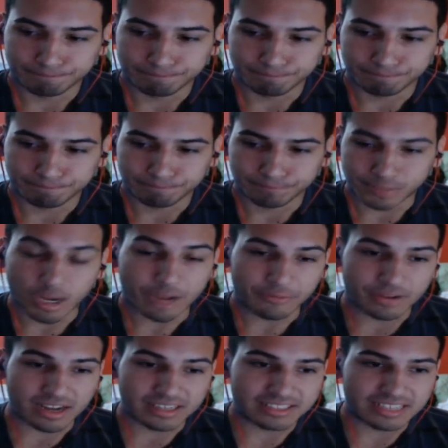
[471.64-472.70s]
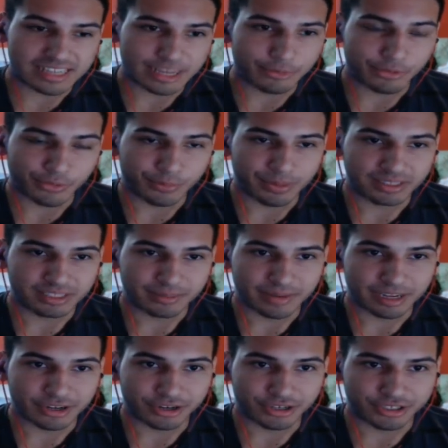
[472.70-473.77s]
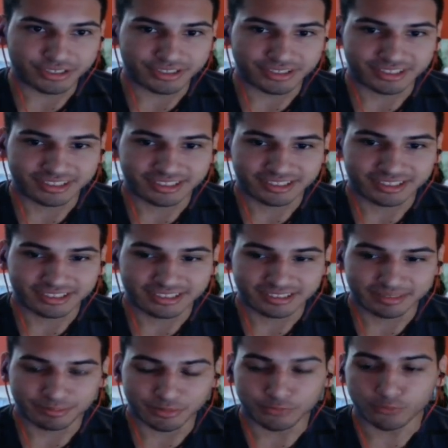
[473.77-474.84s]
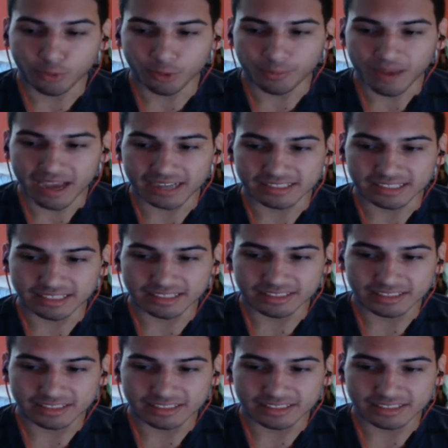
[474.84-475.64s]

I forgot to say that we were picked up by Curse before PAX East.